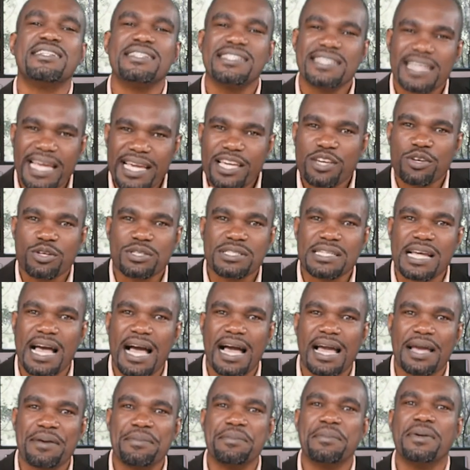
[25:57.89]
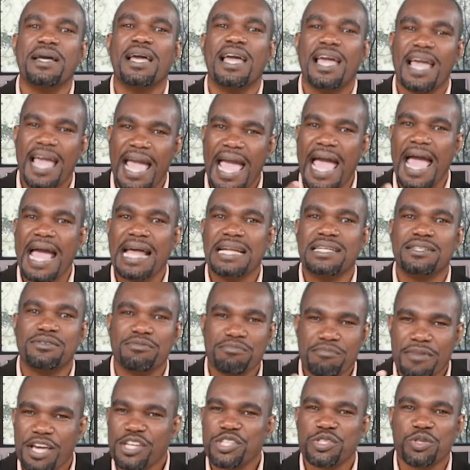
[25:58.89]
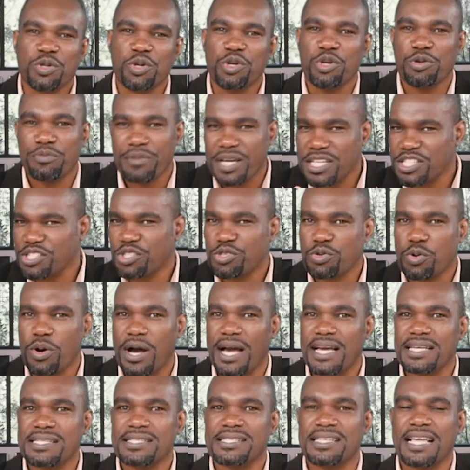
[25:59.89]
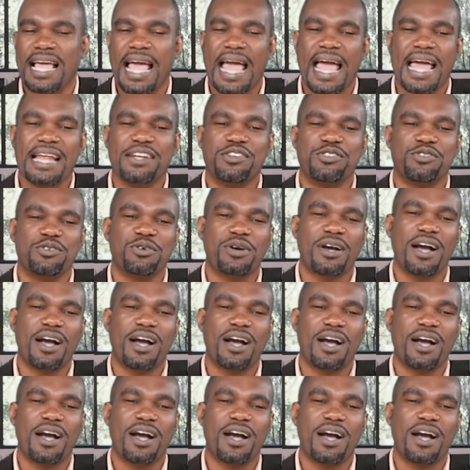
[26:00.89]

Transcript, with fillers: Take your time and make sure you measure twice and you